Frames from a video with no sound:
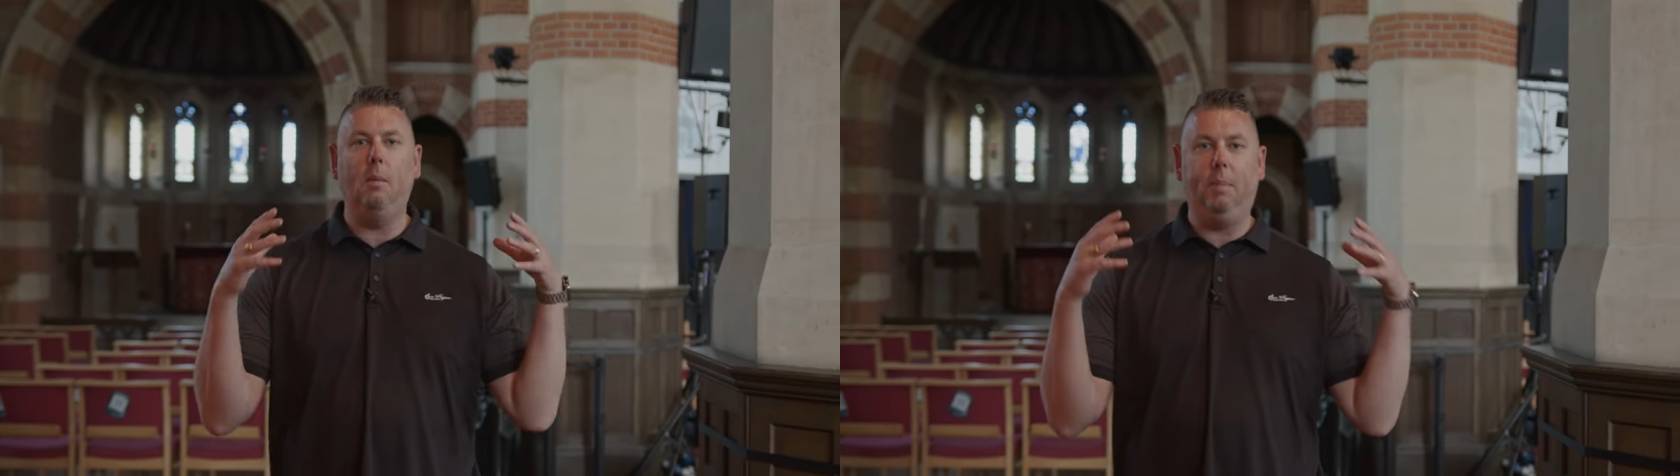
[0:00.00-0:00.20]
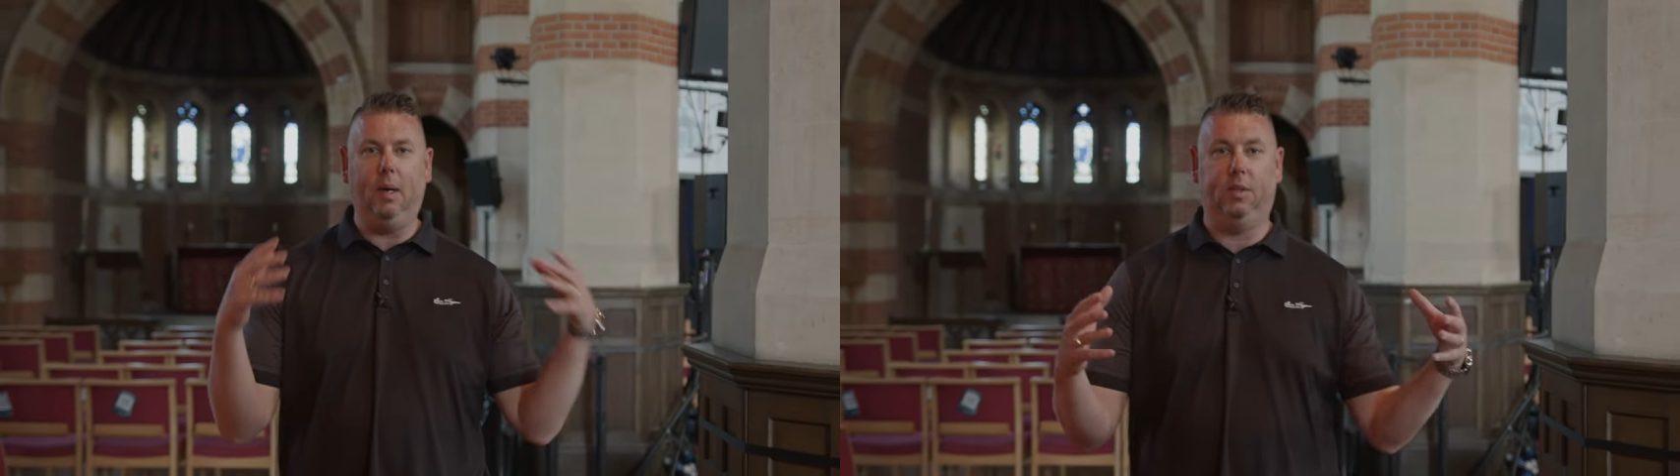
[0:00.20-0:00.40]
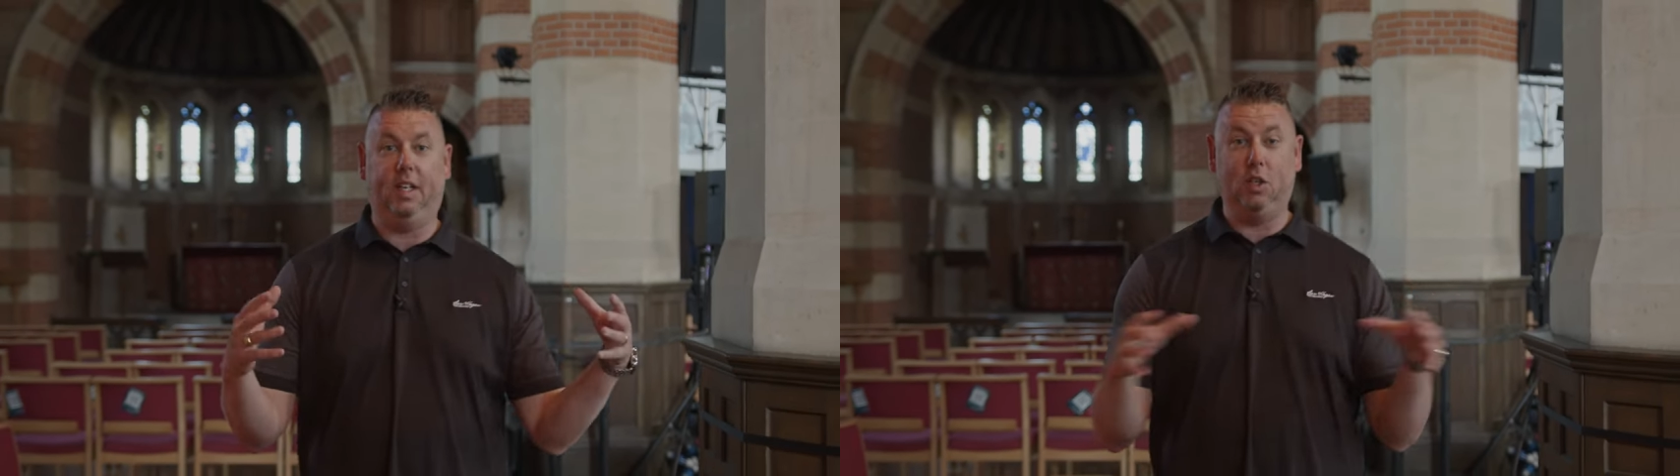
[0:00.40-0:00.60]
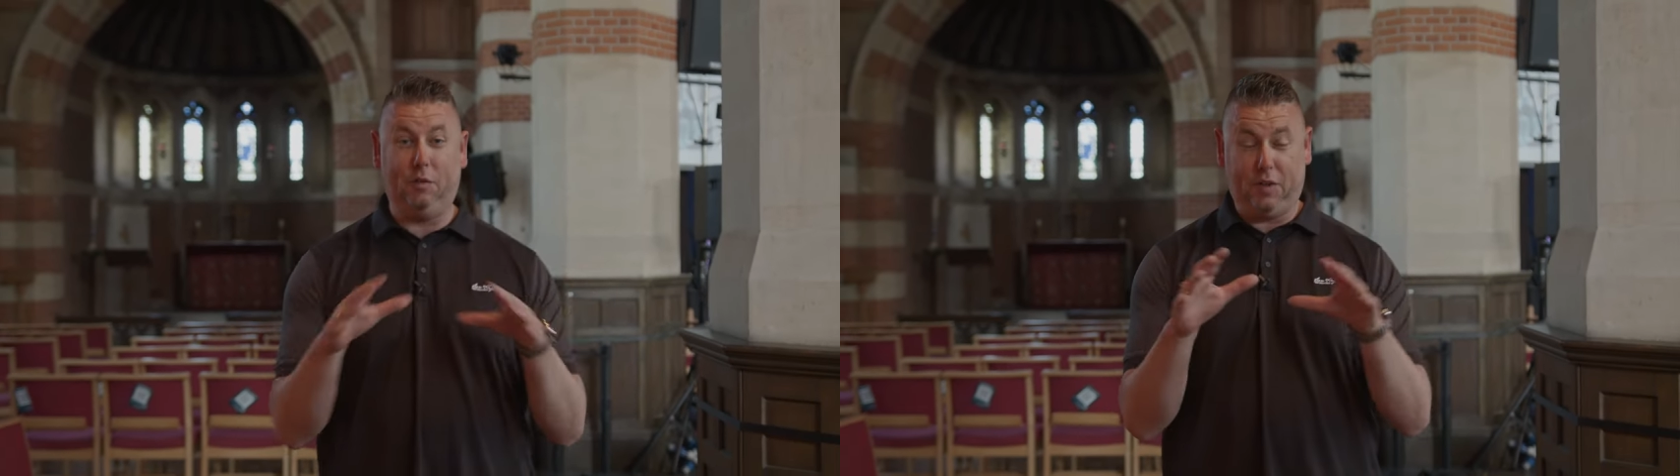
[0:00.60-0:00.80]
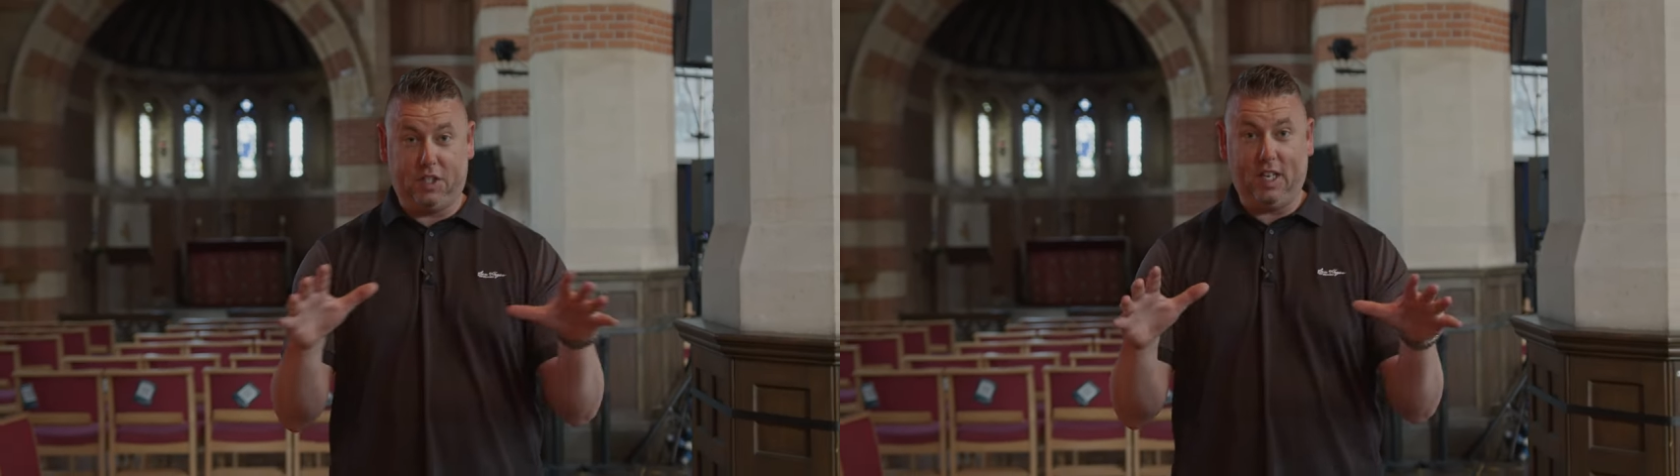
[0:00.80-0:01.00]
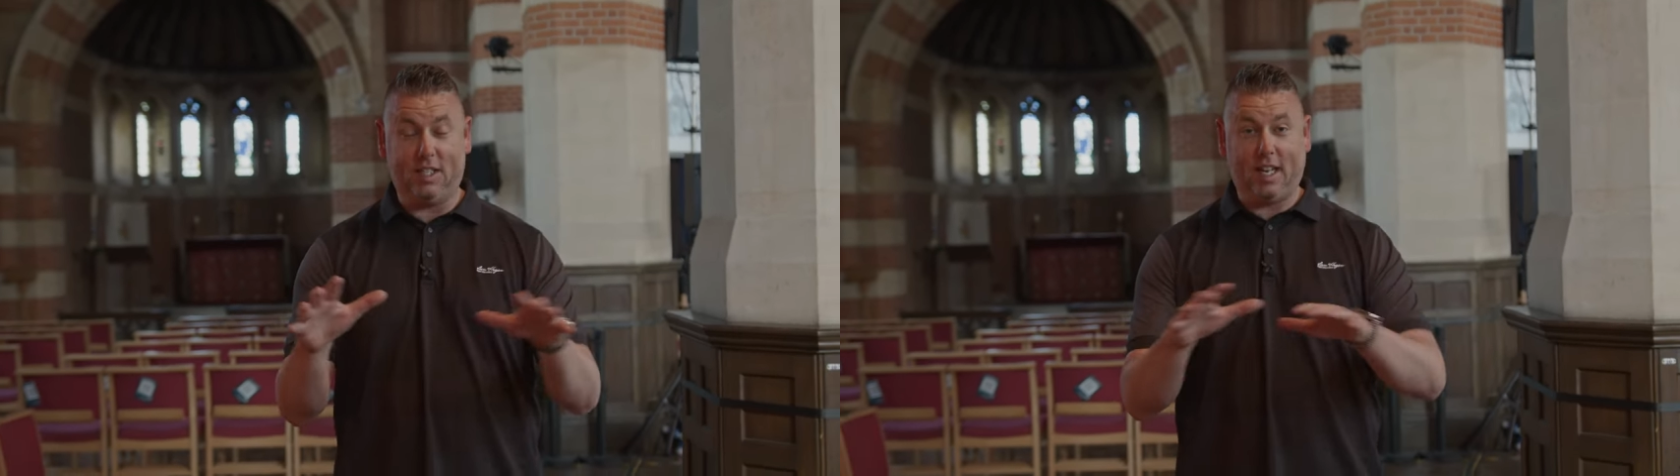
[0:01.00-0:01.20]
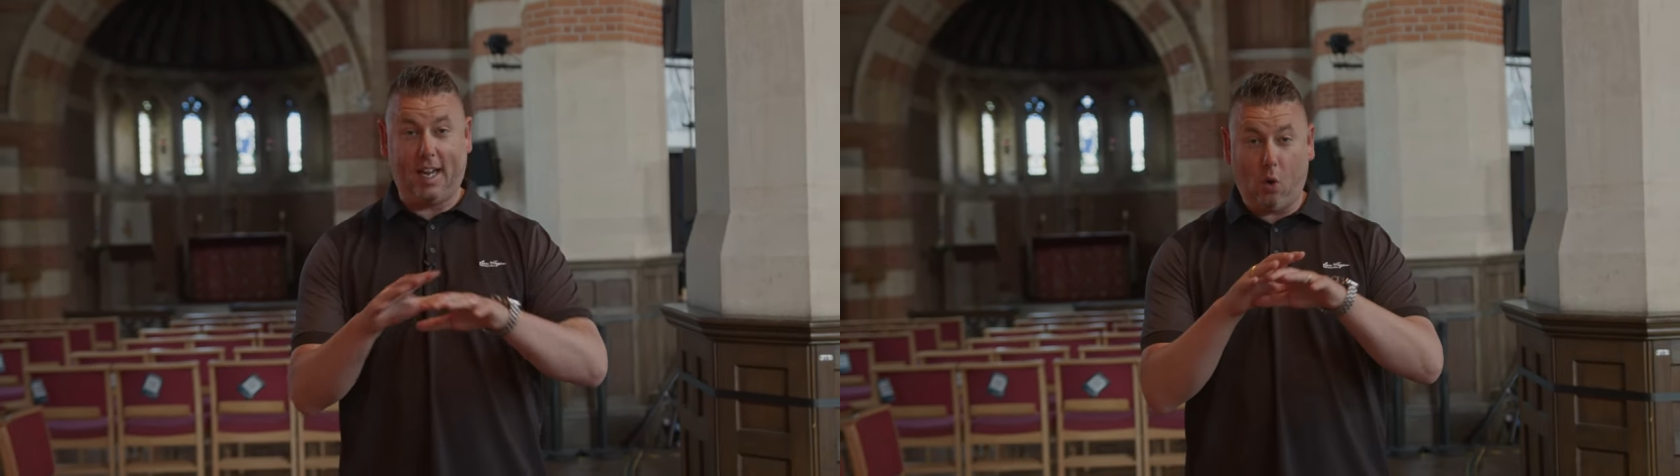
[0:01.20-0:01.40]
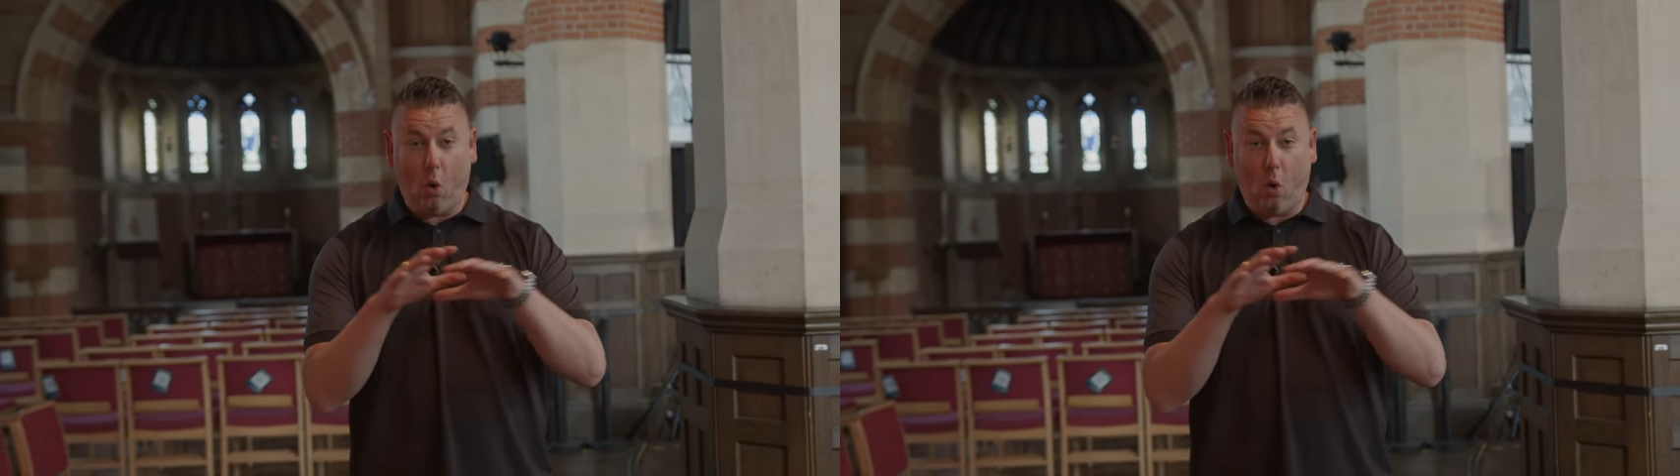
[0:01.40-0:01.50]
a building to facilitate